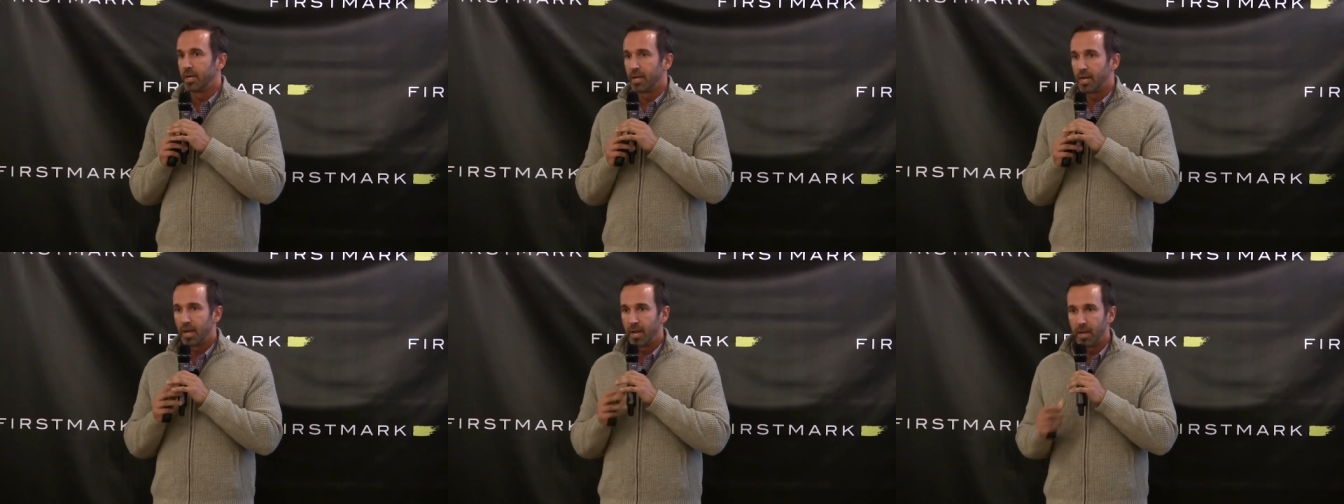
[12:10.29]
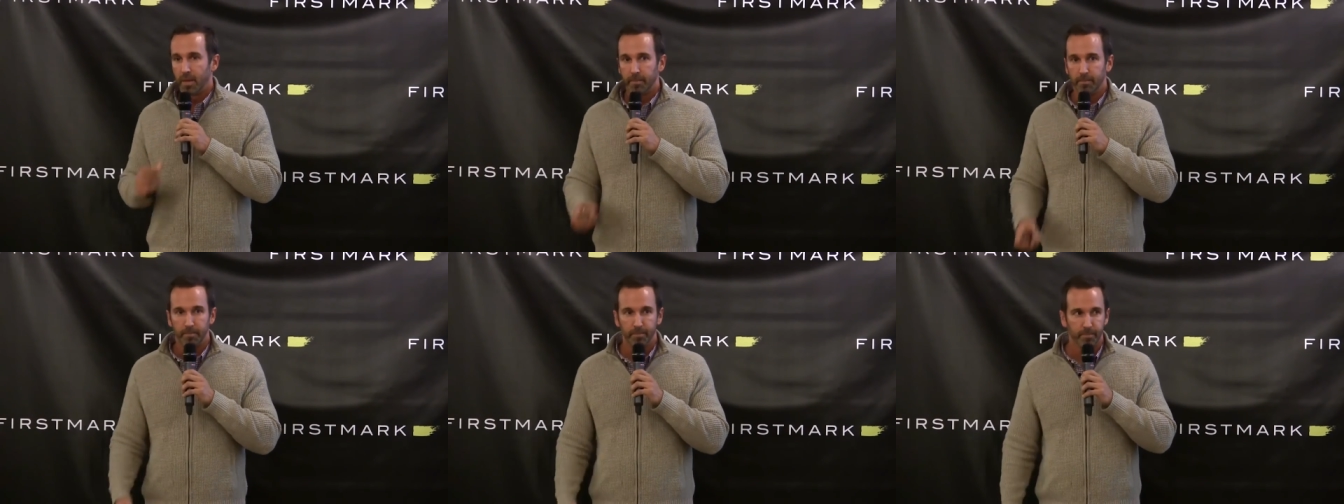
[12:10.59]

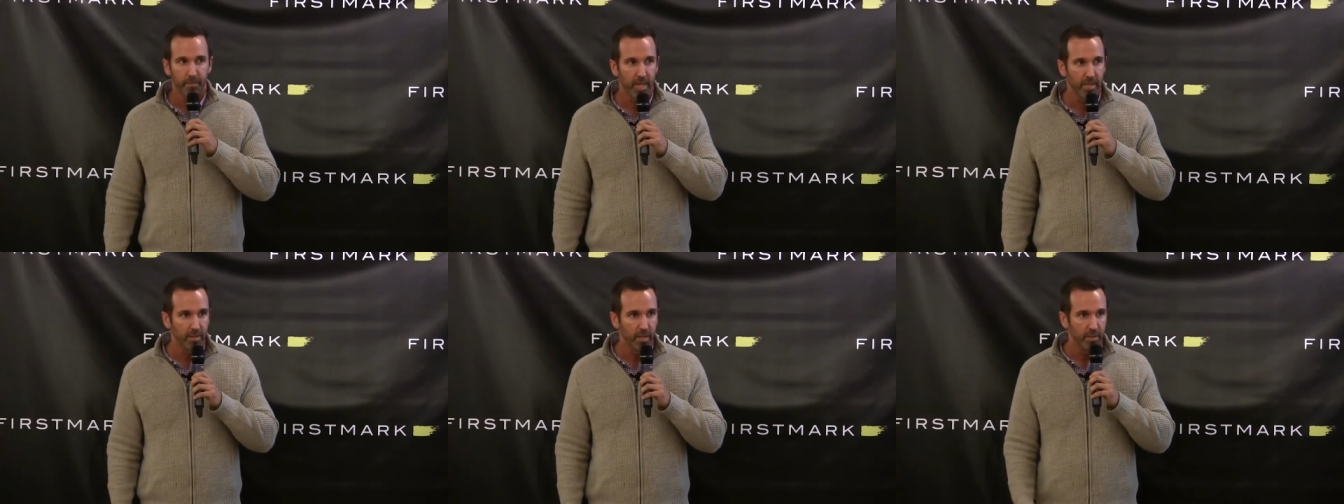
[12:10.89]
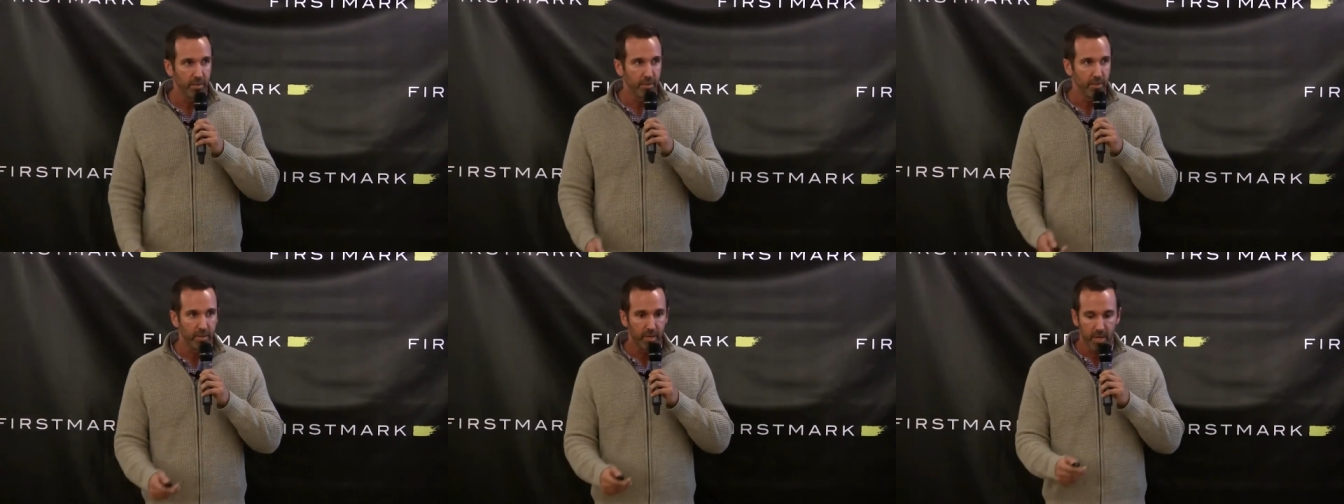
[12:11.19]
um, and
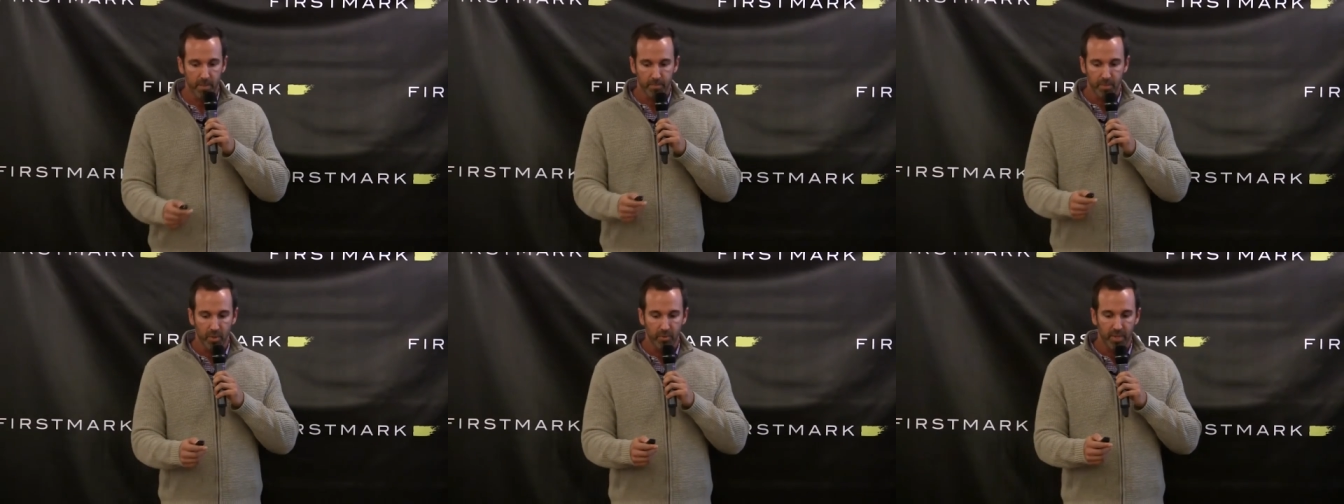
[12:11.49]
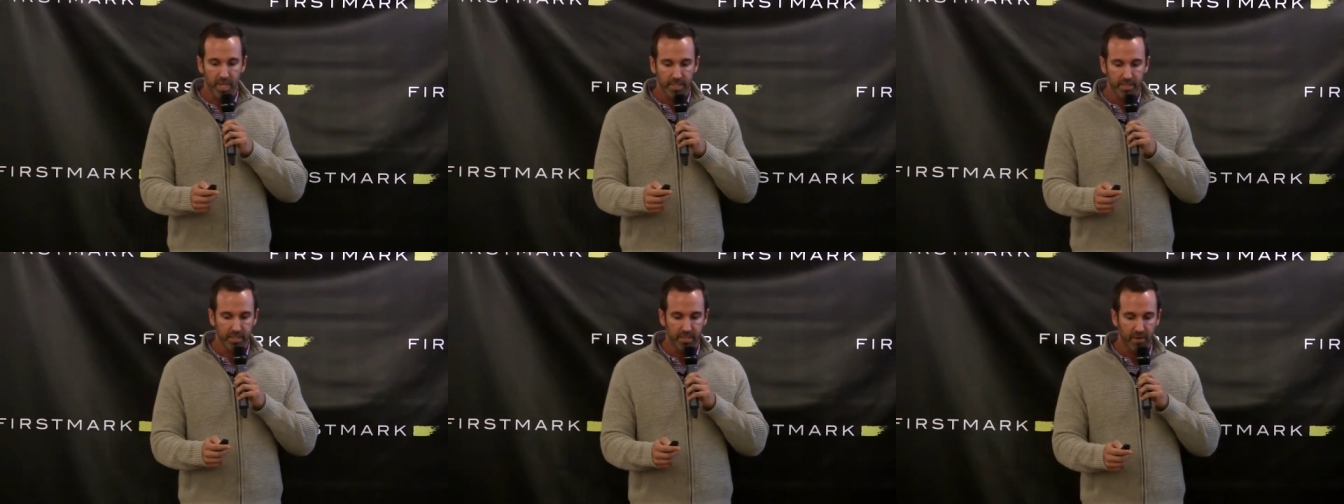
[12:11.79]
then you can upload
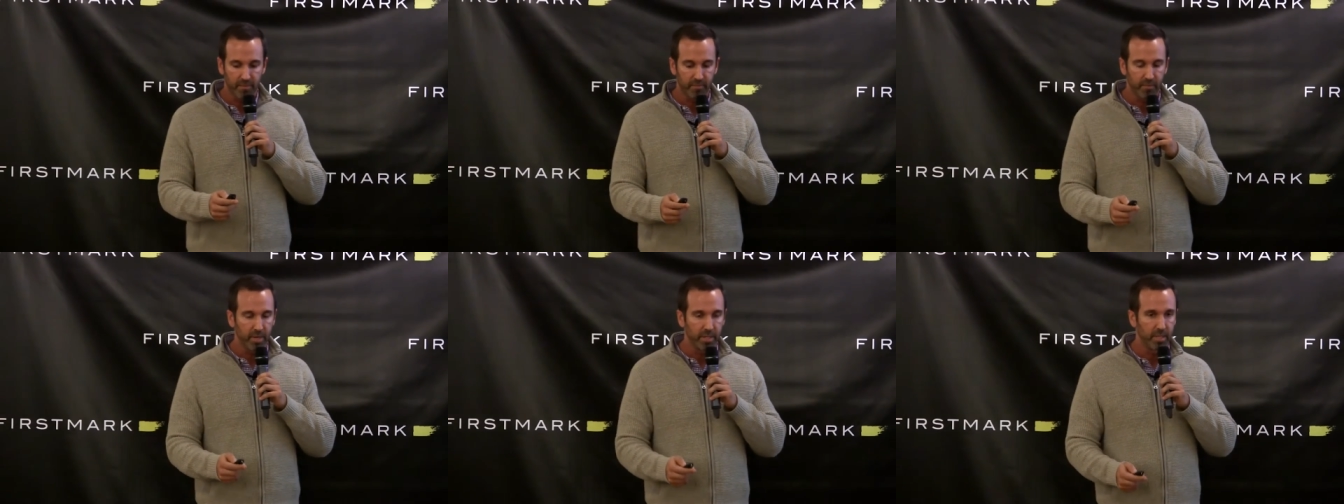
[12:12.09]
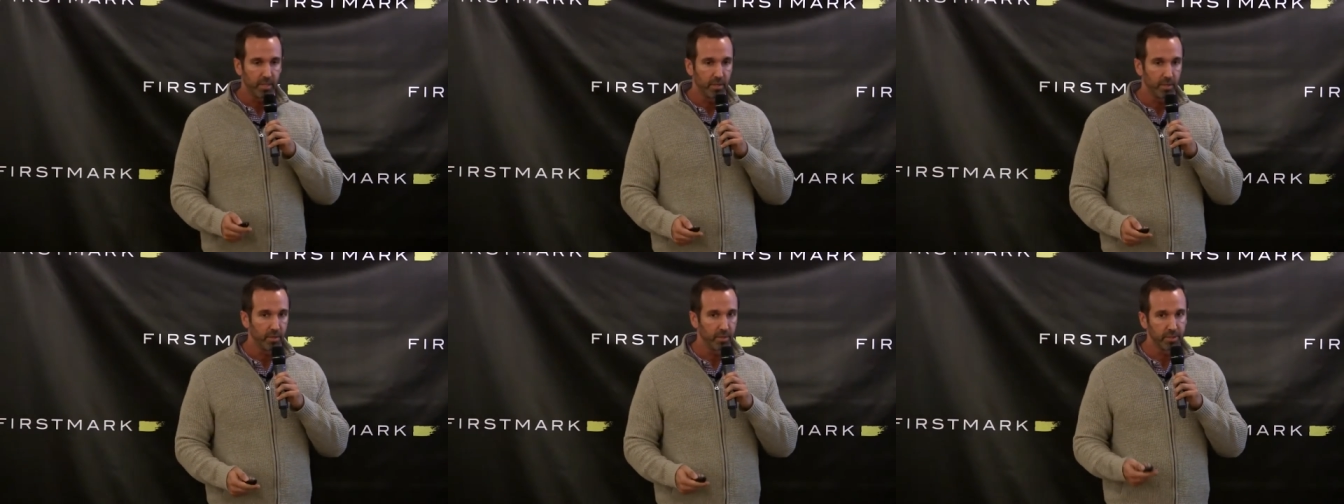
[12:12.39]
that stuff right
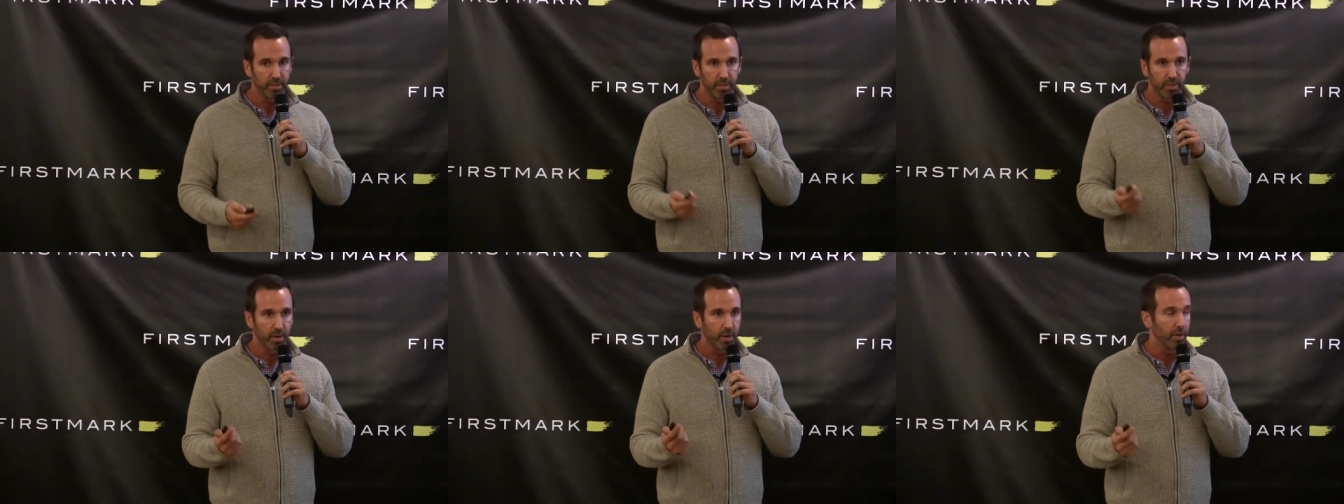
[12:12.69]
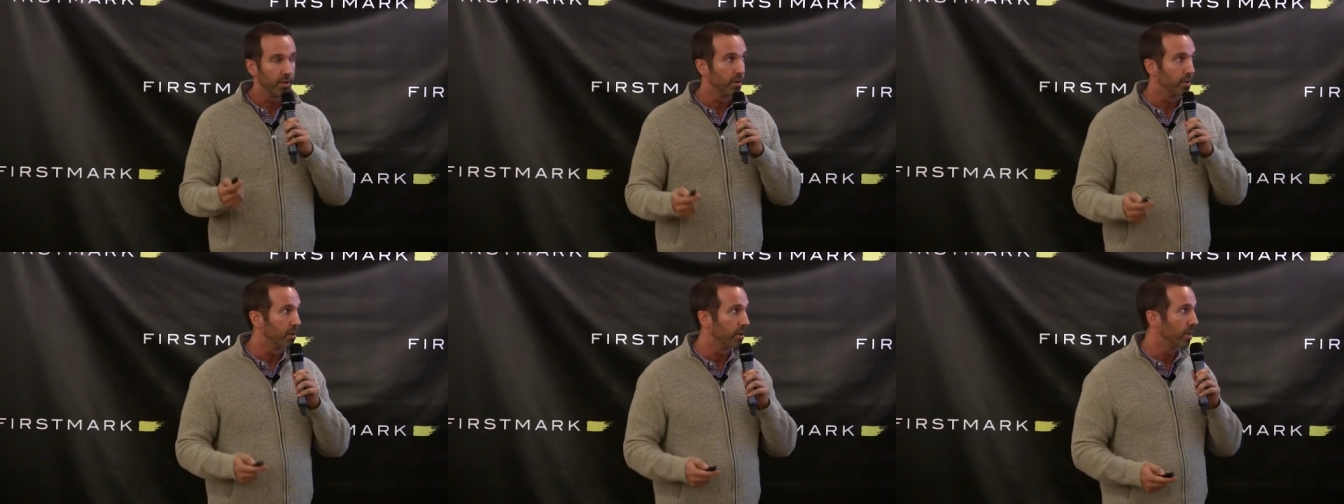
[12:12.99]
to Littlstar
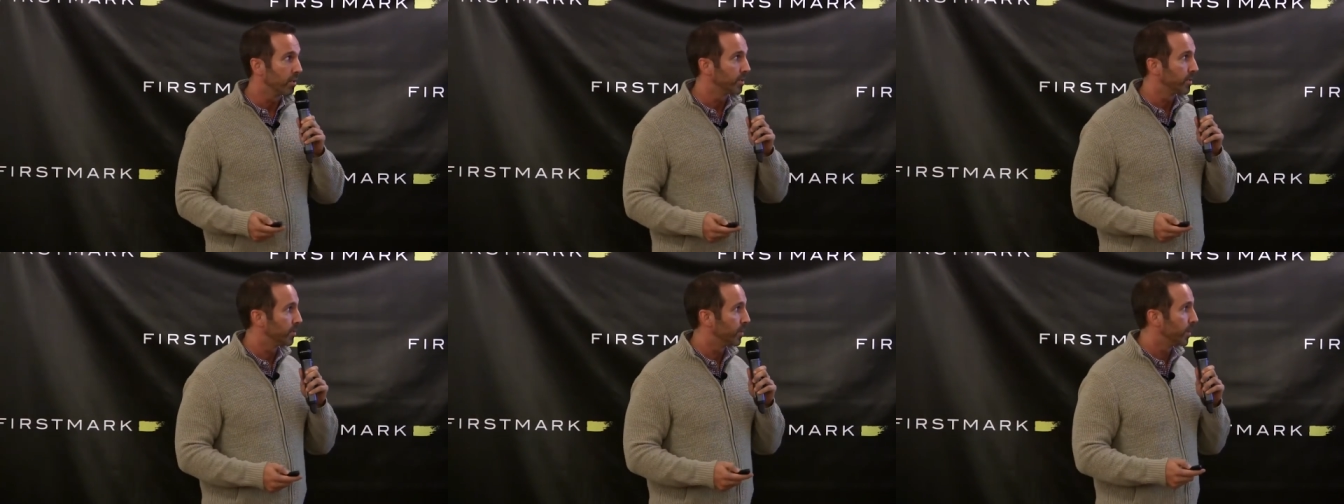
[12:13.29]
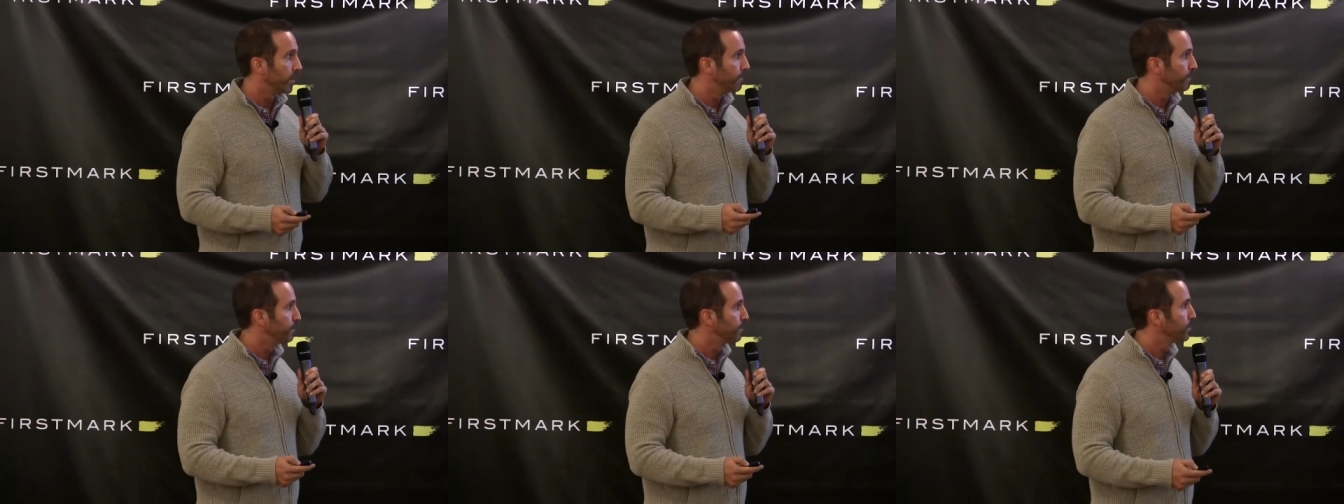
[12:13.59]
or
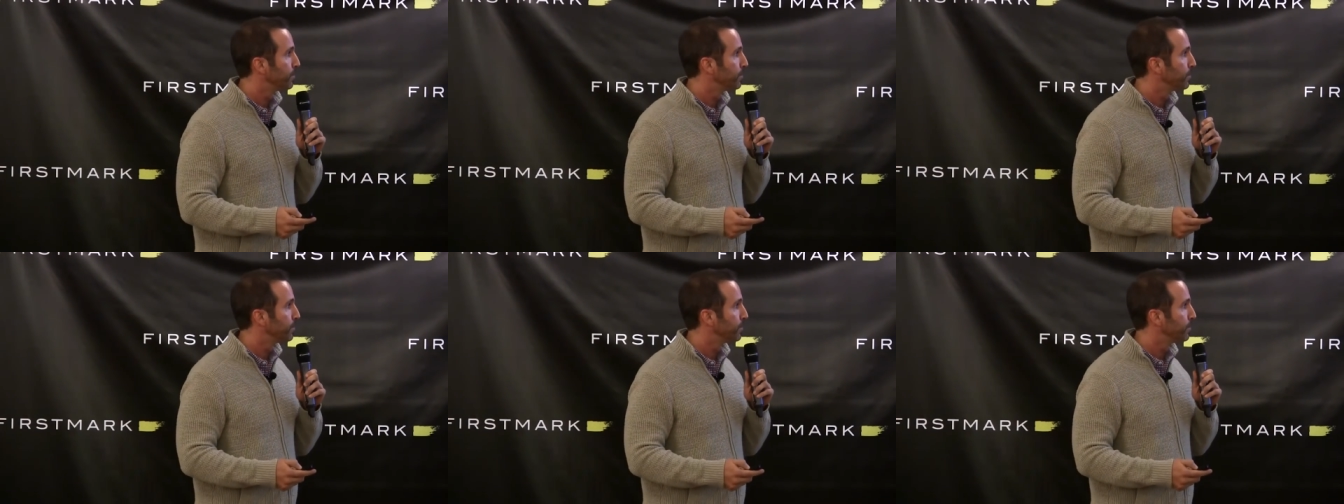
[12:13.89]
elsewhere.